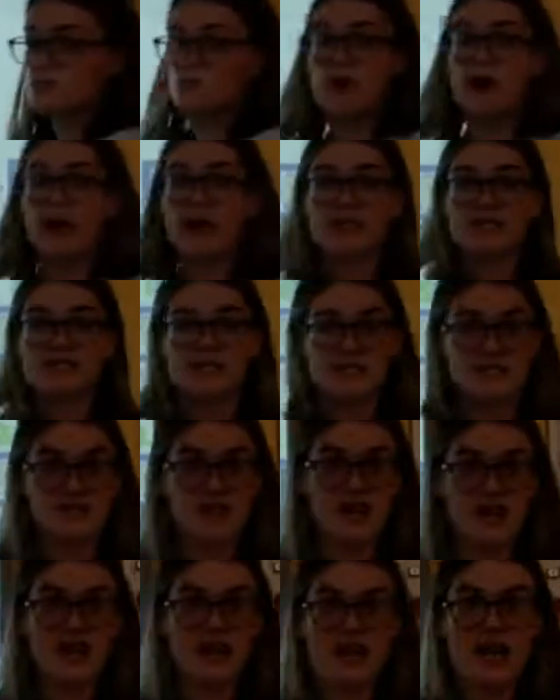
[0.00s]
what I did
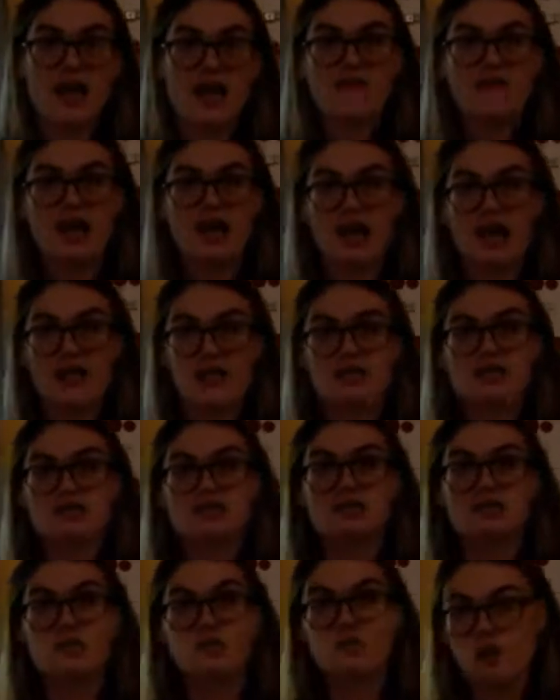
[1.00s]
today if I
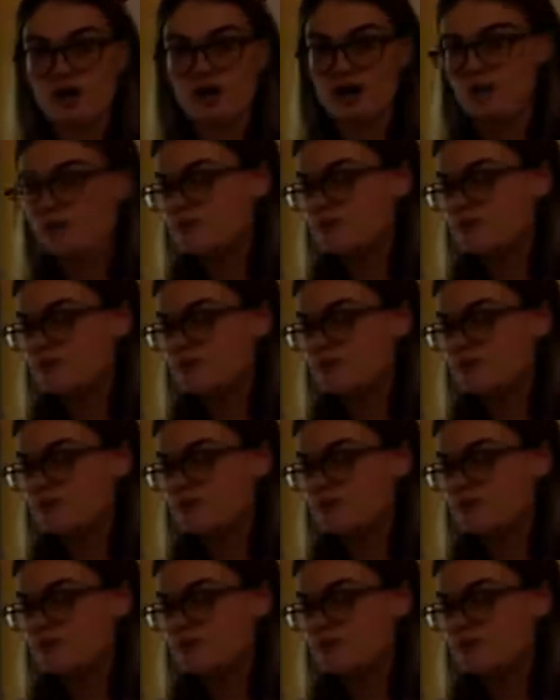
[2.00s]
was the worm.